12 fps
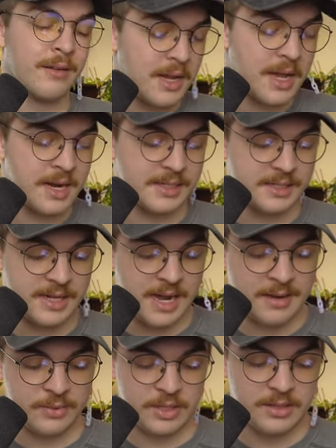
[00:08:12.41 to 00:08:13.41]
And I
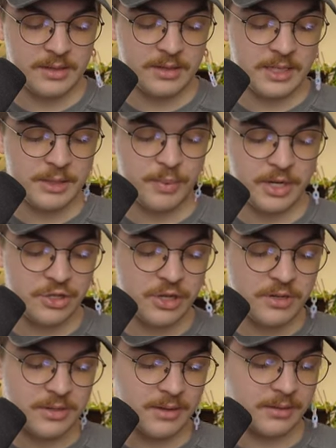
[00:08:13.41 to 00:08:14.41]
snapped this
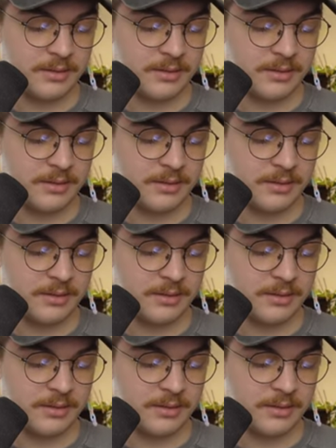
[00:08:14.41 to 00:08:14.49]
picture.